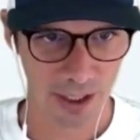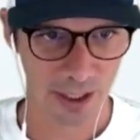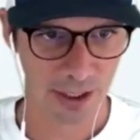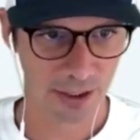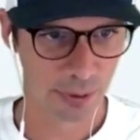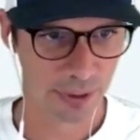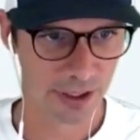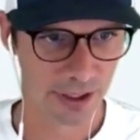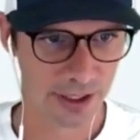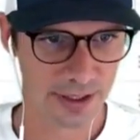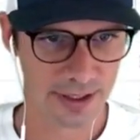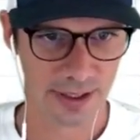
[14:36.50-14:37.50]
And if we
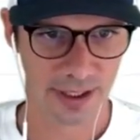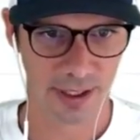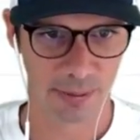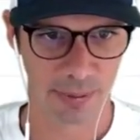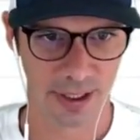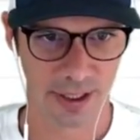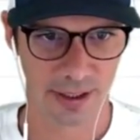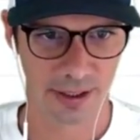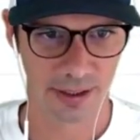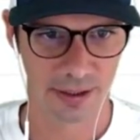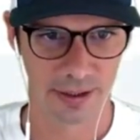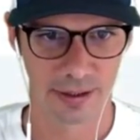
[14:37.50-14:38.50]
click into the
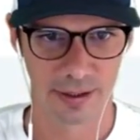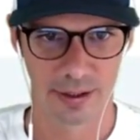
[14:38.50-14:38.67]
campaign,